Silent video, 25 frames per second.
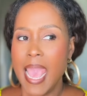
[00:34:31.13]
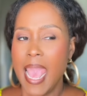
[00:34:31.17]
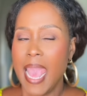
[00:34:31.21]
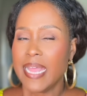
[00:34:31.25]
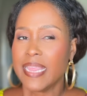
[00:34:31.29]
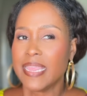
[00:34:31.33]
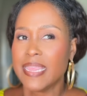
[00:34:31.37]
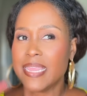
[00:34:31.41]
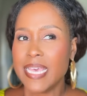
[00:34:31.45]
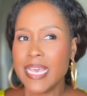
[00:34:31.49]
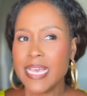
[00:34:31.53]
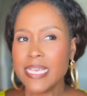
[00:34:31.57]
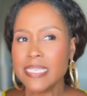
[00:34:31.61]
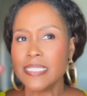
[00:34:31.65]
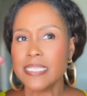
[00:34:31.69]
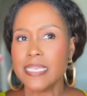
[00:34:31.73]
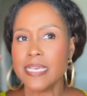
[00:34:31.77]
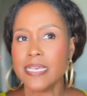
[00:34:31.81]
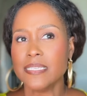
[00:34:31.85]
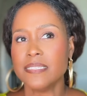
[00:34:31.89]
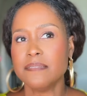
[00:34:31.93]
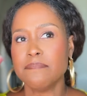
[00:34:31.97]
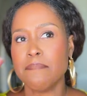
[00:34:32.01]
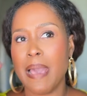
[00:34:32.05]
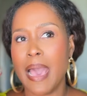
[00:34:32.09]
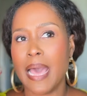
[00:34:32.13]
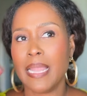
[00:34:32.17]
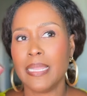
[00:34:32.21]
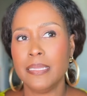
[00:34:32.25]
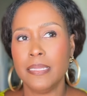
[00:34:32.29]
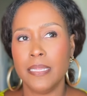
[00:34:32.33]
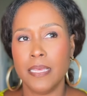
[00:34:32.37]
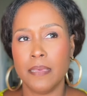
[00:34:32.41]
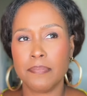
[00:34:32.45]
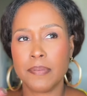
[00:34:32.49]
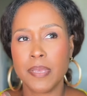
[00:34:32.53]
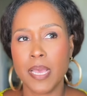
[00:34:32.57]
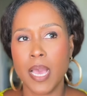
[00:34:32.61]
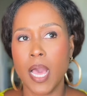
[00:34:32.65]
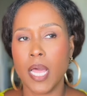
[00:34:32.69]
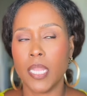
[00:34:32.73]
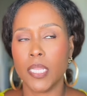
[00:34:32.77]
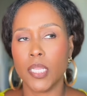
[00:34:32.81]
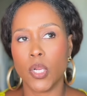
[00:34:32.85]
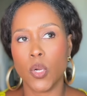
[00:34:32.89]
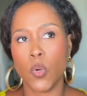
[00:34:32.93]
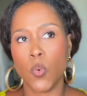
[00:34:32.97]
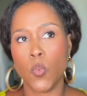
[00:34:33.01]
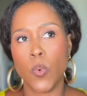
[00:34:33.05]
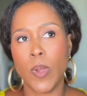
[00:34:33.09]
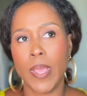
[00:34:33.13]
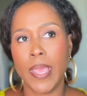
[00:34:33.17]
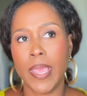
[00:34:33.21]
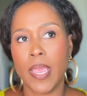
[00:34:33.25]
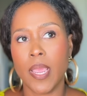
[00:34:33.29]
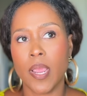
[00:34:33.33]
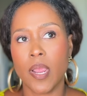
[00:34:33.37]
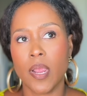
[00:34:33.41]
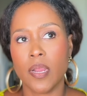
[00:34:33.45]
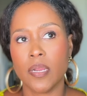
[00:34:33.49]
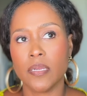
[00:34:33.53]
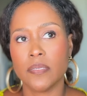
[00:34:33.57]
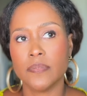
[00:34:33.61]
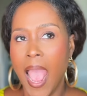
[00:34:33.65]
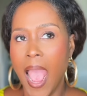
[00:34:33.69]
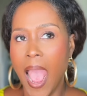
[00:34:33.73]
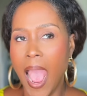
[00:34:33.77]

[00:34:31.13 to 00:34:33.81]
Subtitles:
This is my lip color where